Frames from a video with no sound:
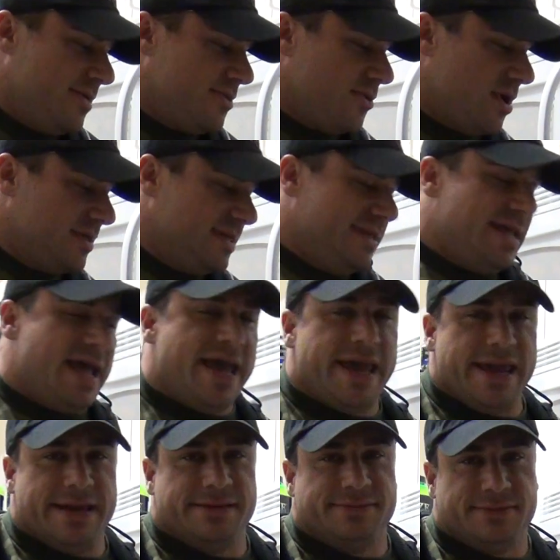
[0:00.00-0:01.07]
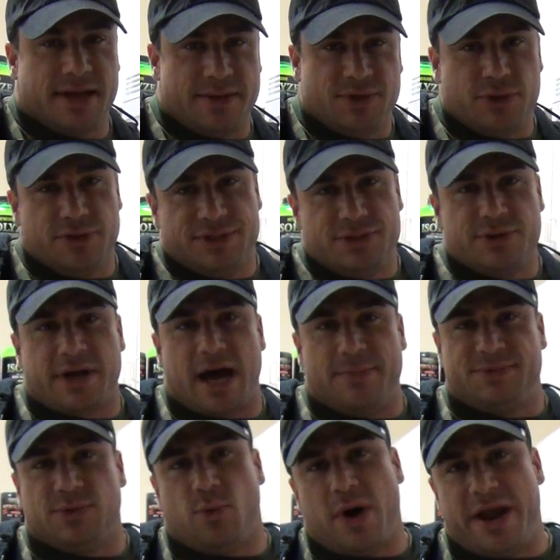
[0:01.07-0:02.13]
Throughout the day, I'm doing 2
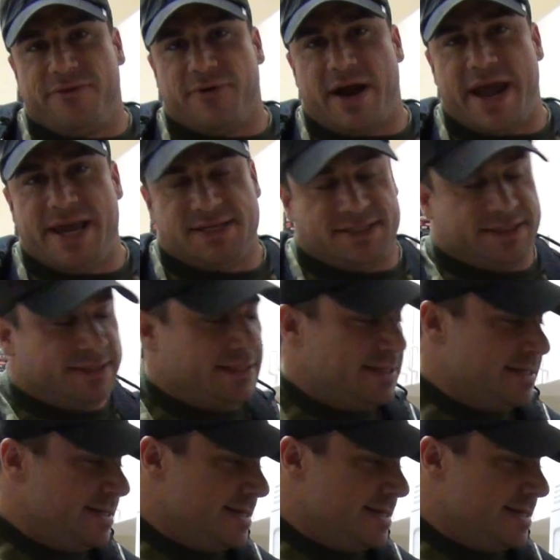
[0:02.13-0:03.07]
cups of white rice,